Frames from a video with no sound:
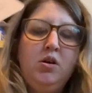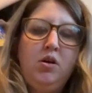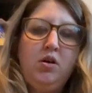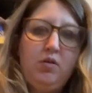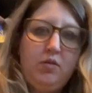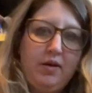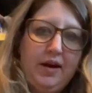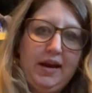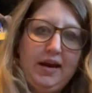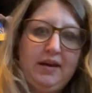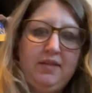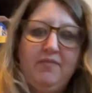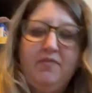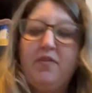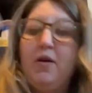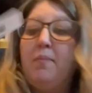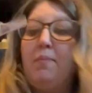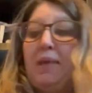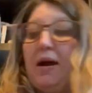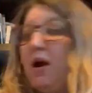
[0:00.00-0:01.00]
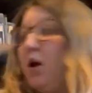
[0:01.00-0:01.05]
Okay, from my